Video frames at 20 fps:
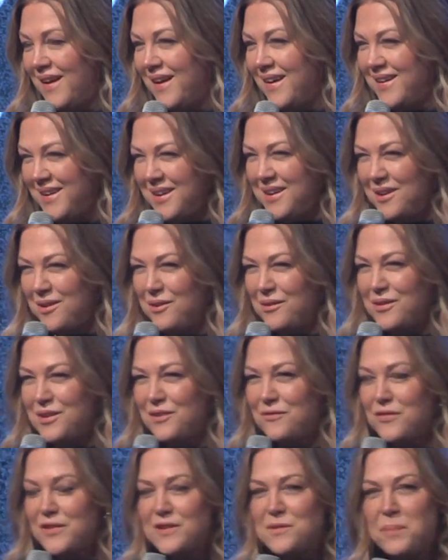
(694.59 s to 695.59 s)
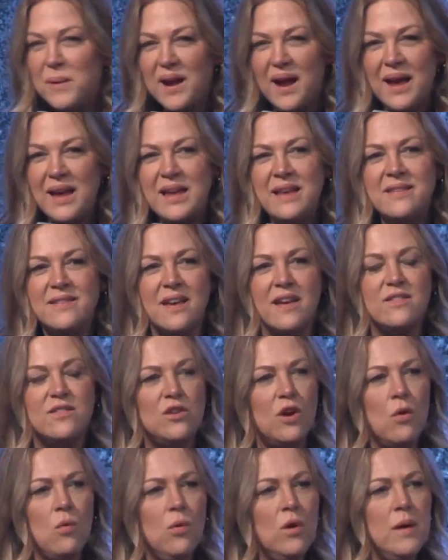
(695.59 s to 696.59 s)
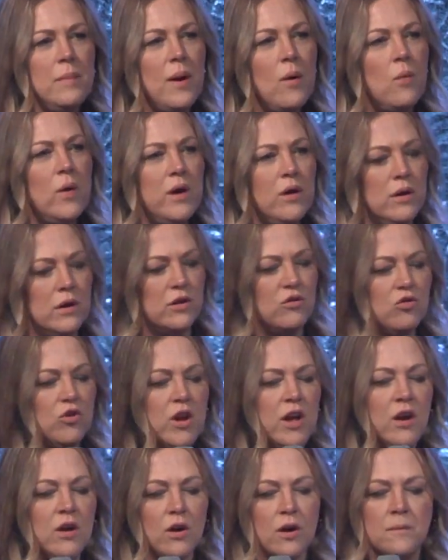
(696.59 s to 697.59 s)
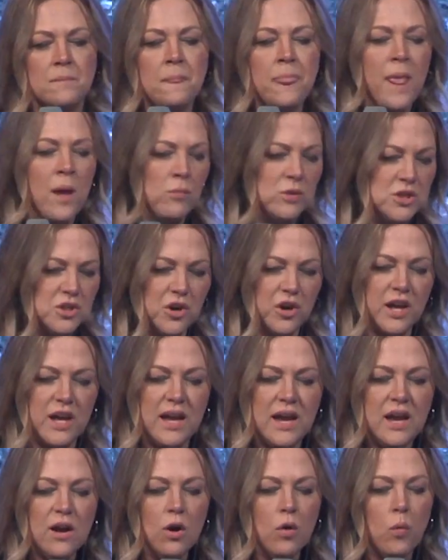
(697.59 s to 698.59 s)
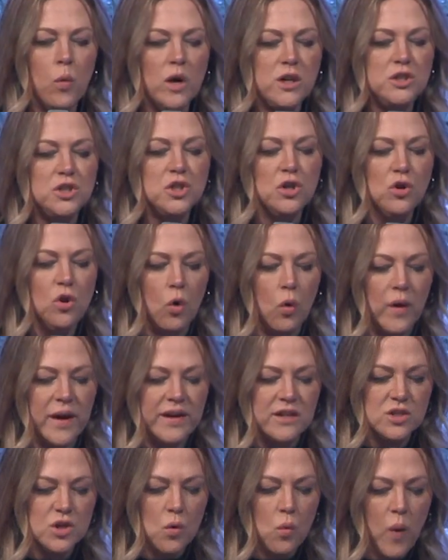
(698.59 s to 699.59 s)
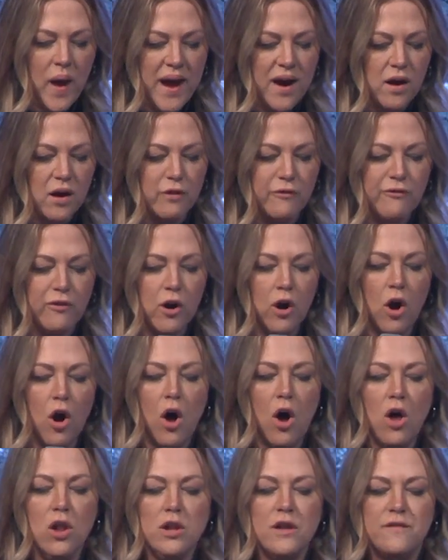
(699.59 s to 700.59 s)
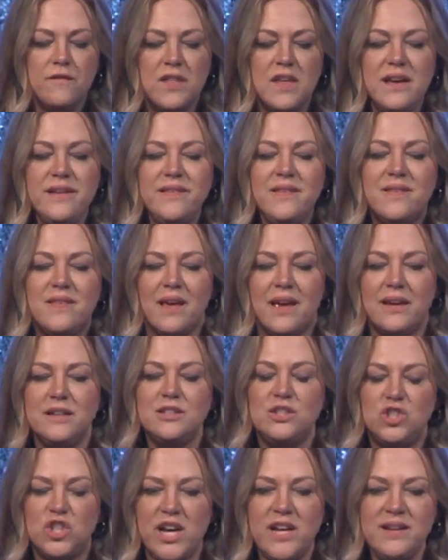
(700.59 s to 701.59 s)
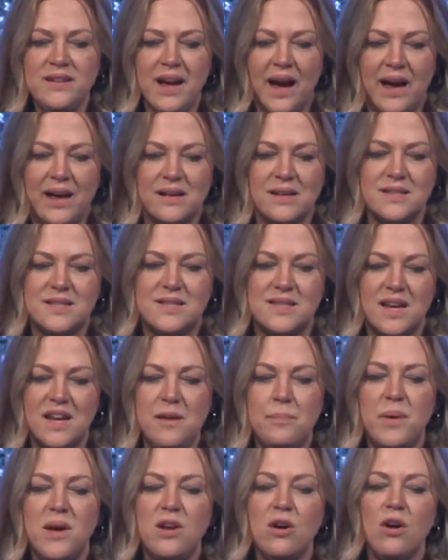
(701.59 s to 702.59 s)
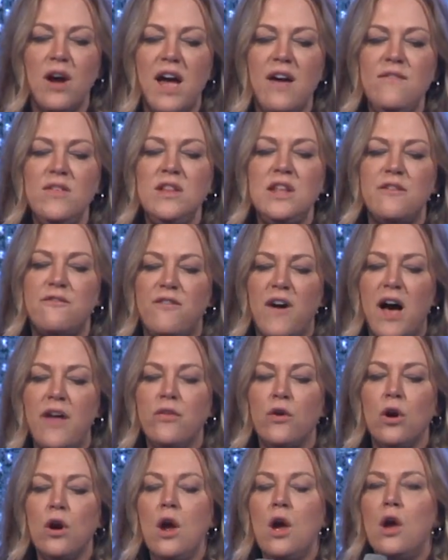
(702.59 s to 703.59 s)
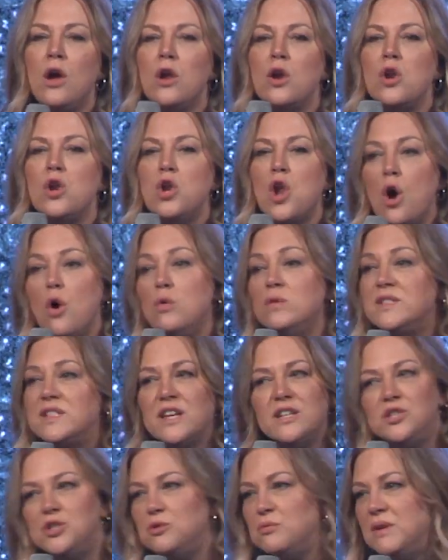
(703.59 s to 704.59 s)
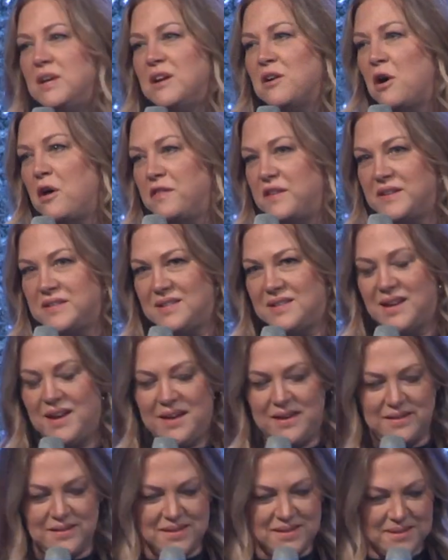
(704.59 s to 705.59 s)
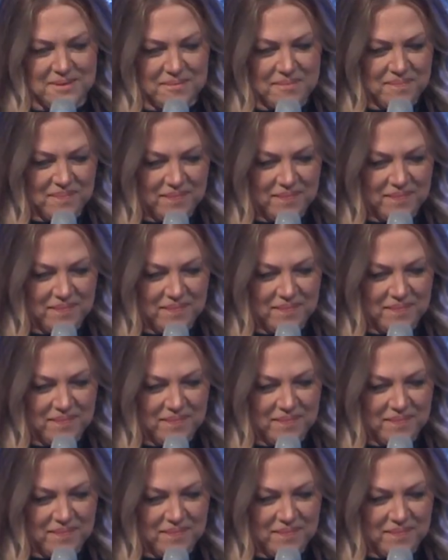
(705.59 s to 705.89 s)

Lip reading: You know the difference? But he says, don't worry about what you're going to drink or what you're going to eat or what you're going to wear. For all of these things Gentiles seek, but your heavenly Father knows that you need all these things.